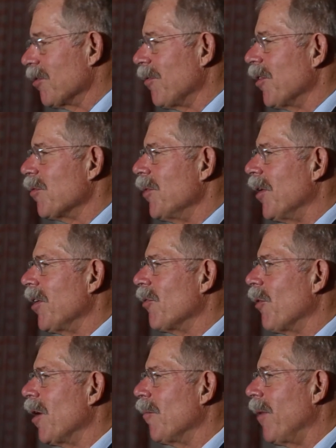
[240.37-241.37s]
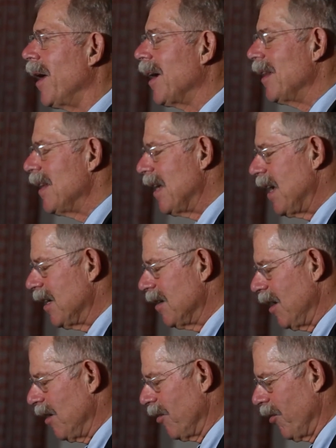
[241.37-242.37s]
first buildings went up back in the
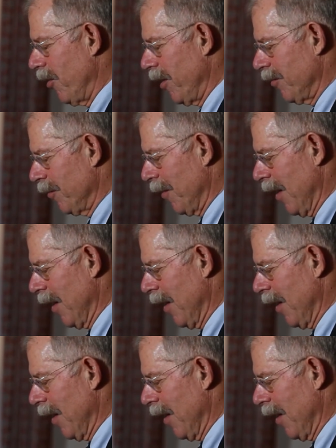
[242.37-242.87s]
1830s.